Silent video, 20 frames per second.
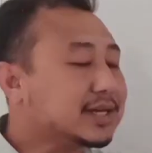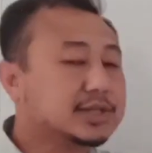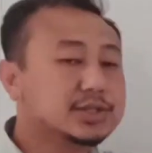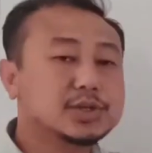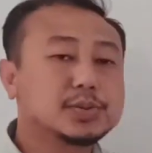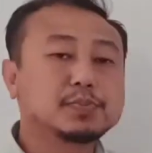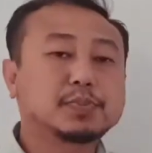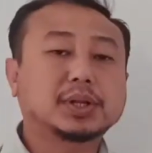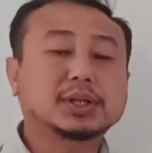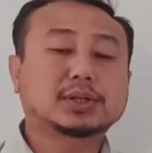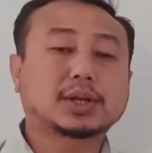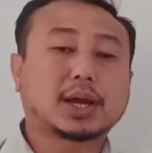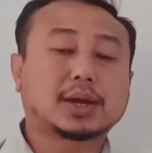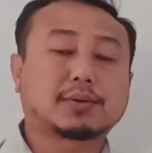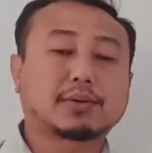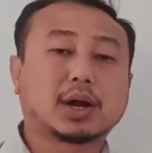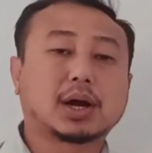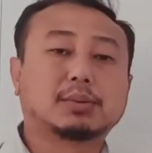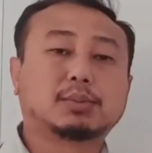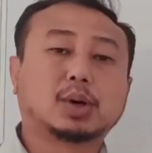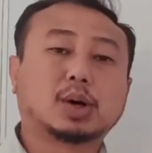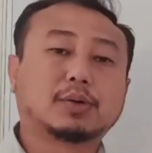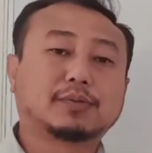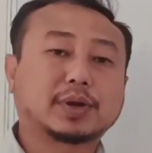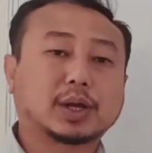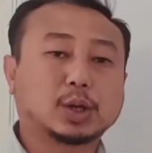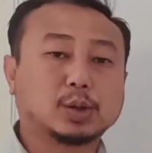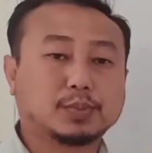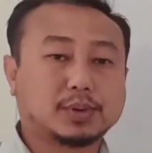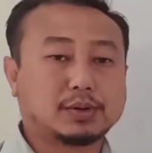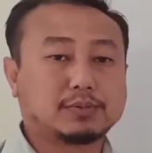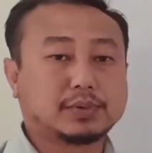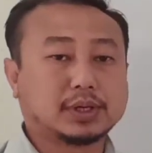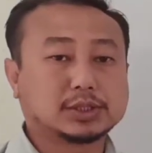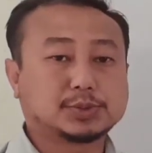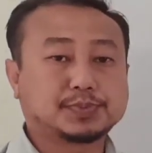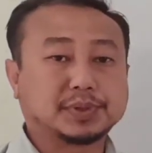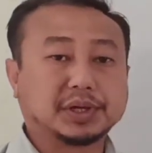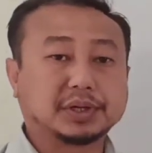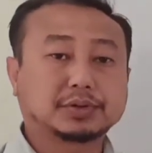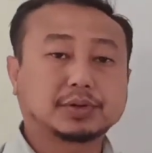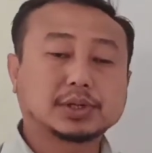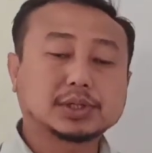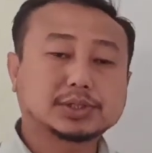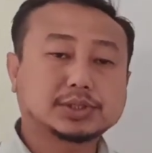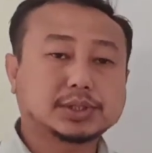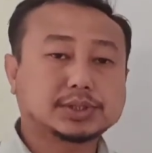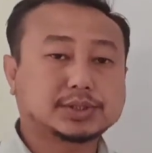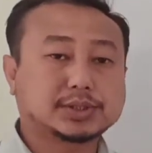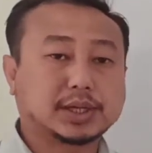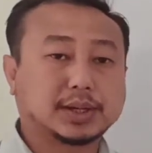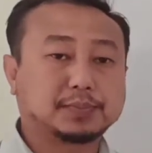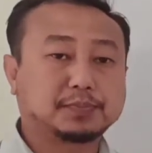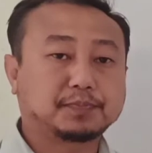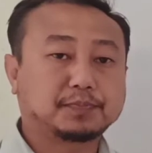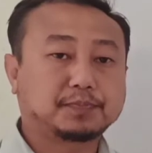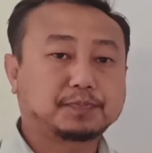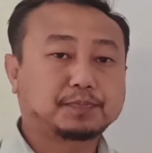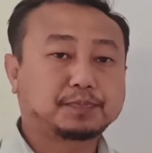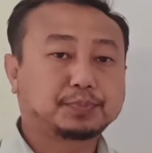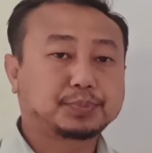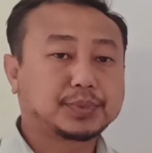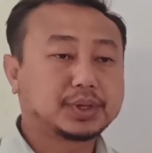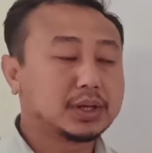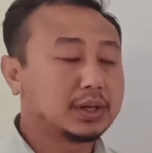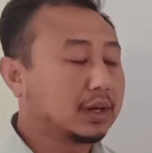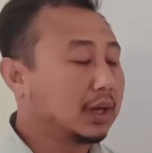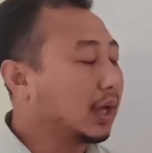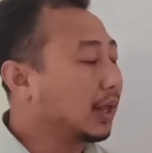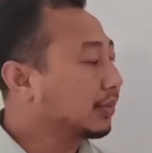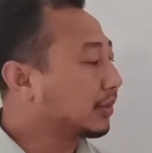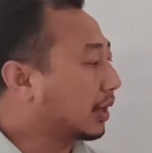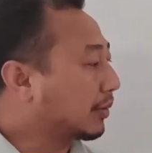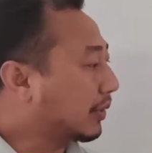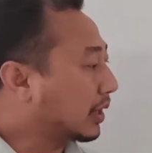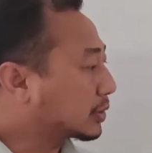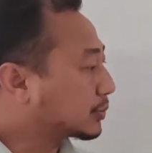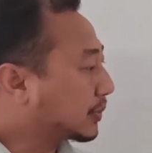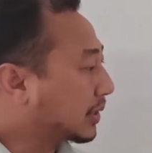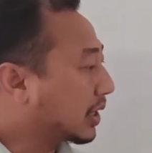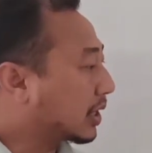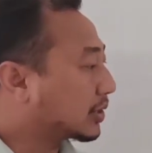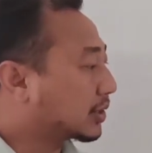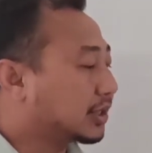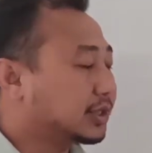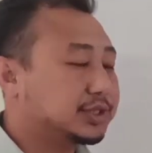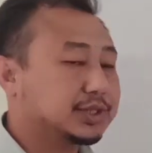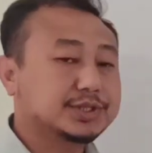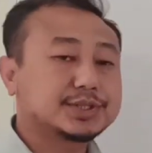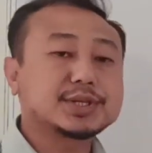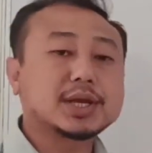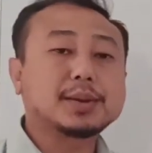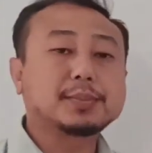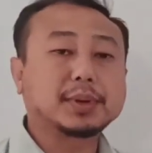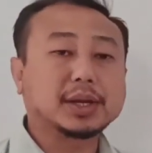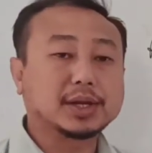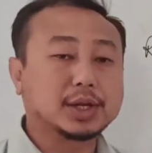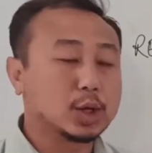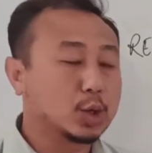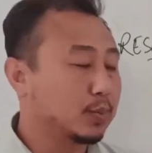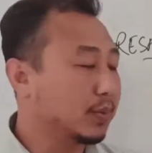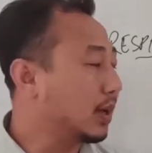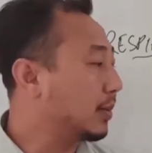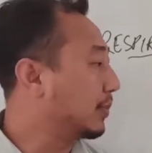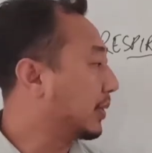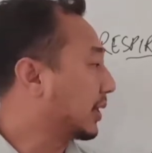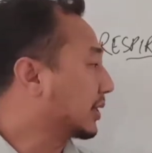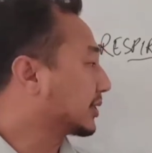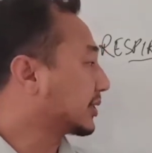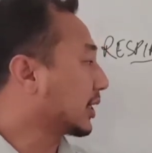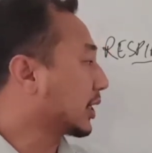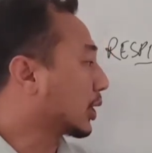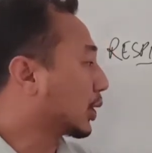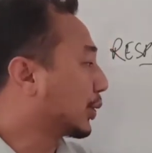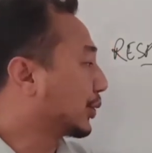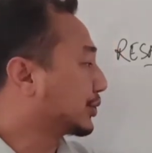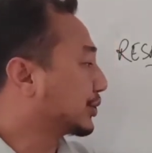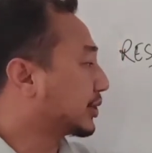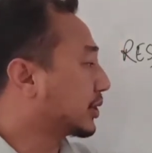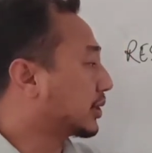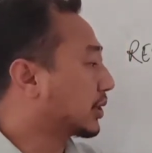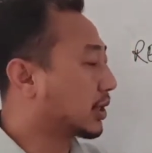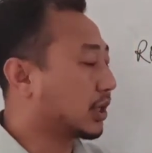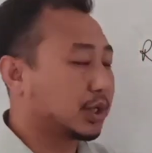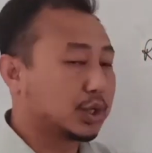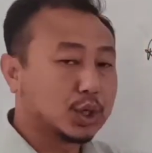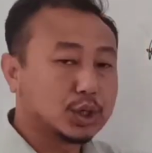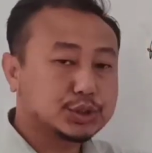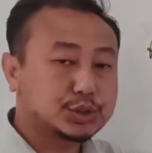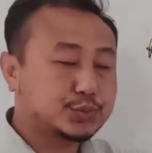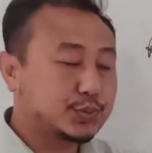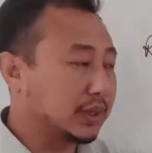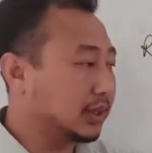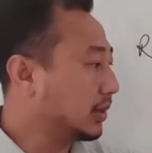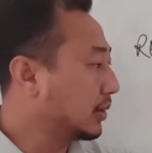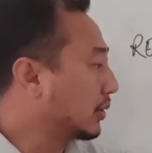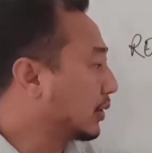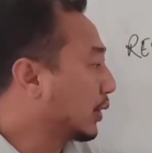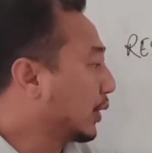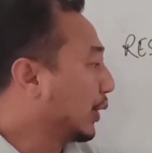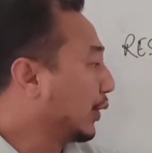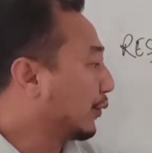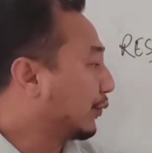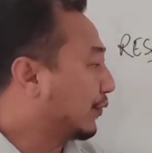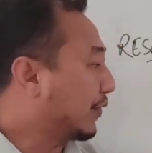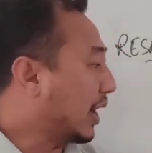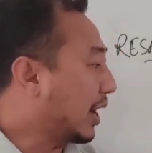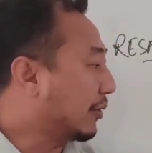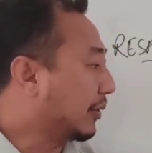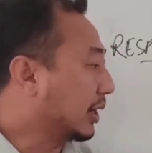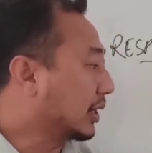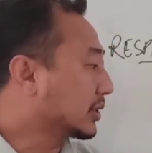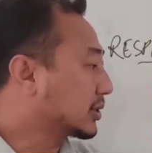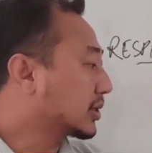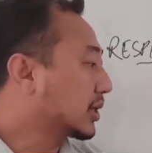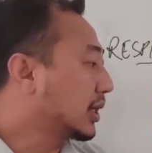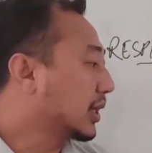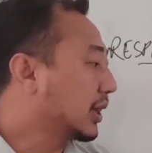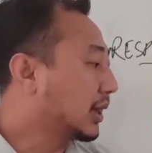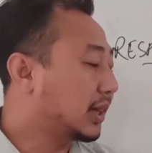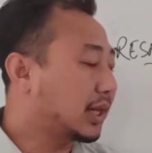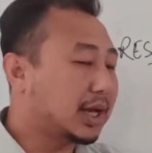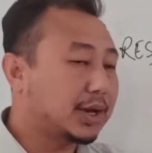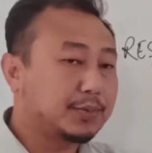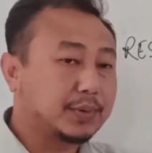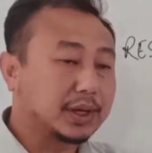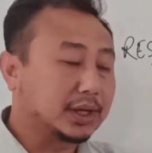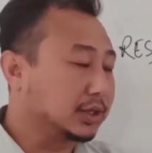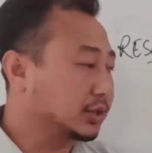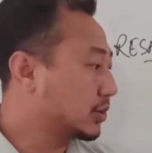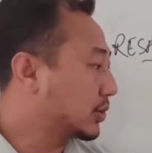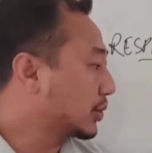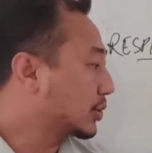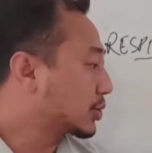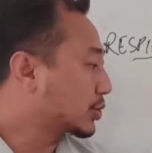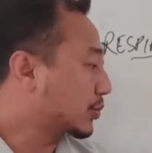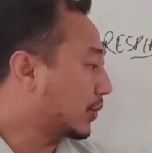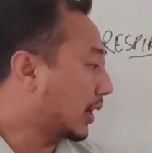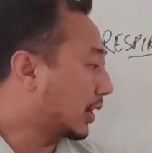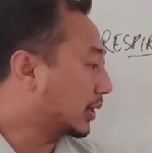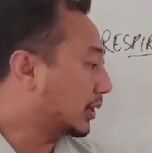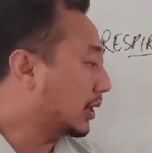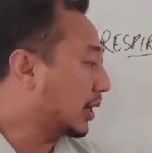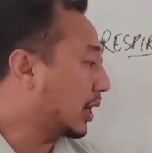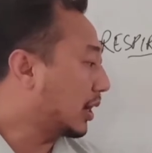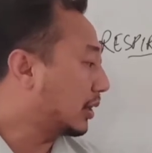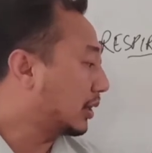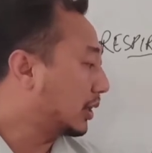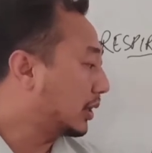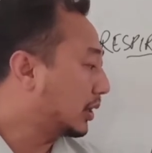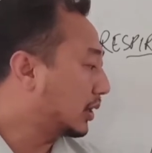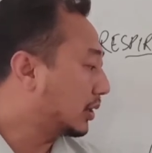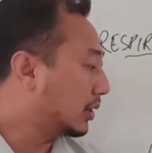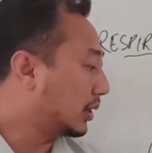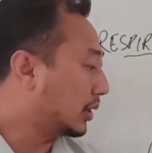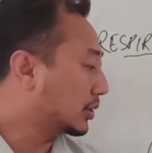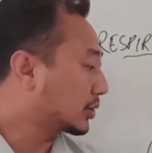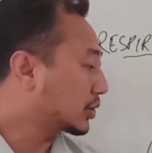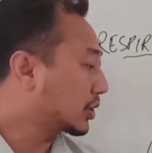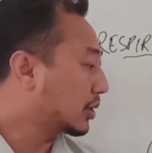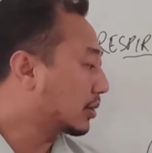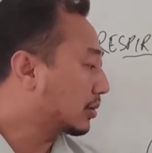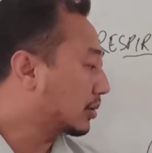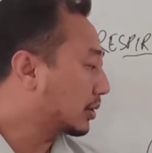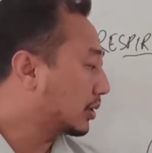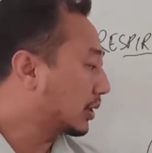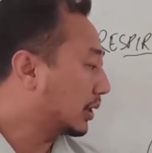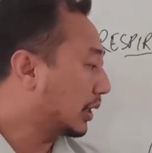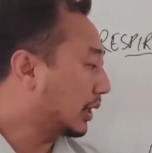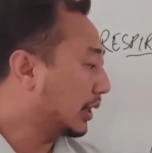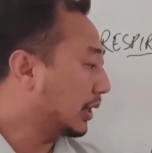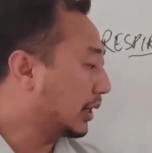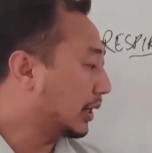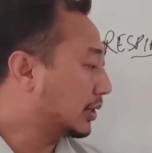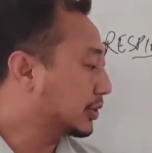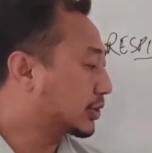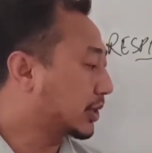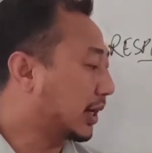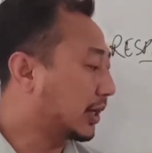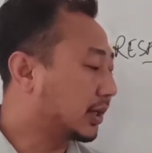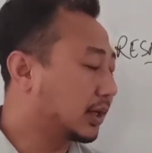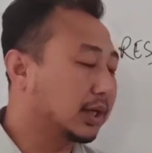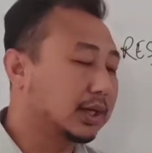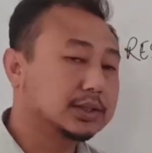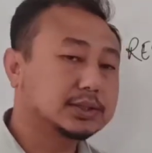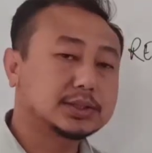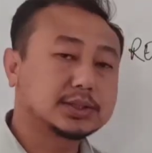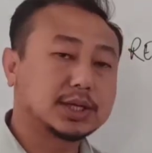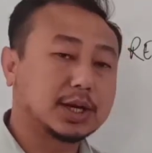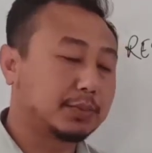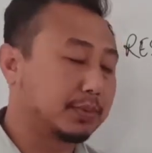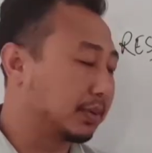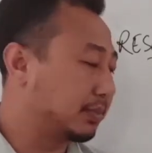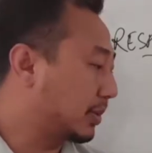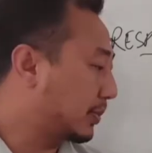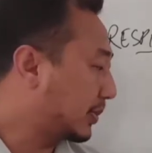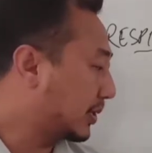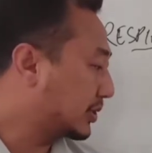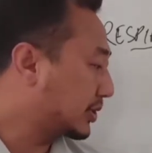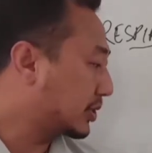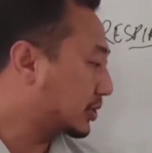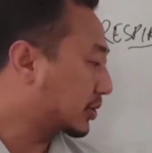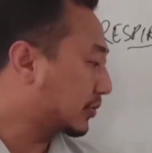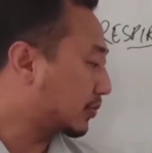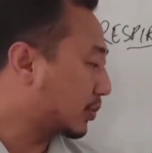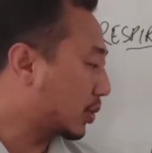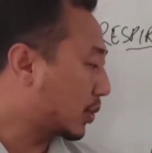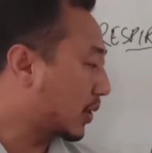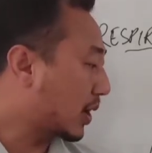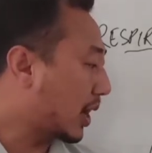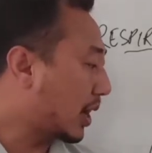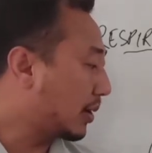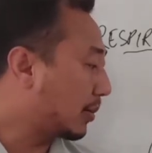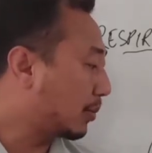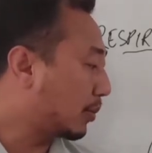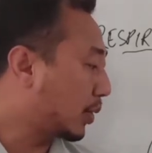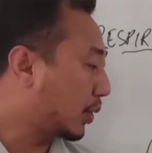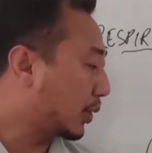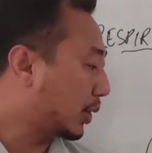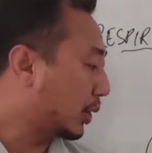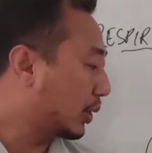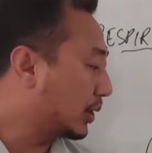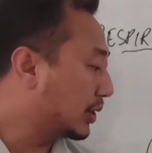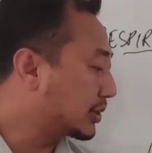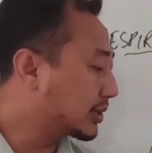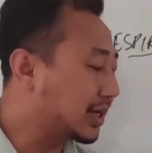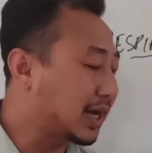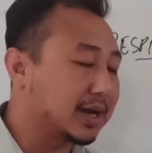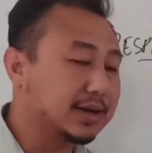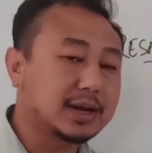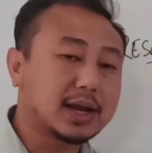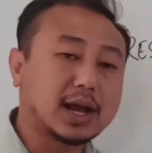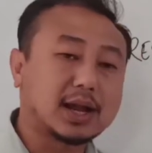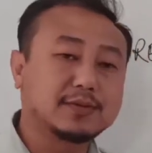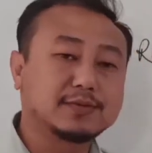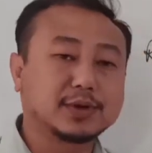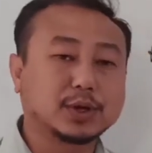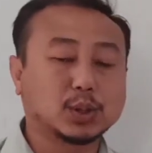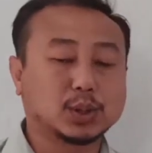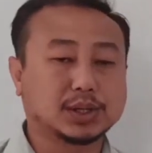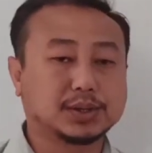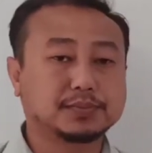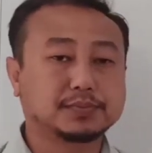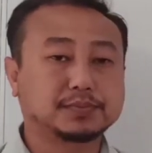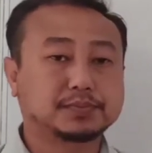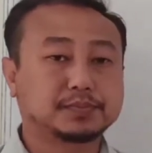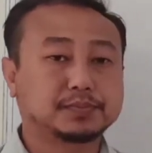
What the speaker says: simple diagram of a human respiratory system. The respiratory system in human beings includes the nostril, pharynx, larynx, trachea, lungs. Inside the lungs, there will be presence of bronchi, bronchioles, and alveoli.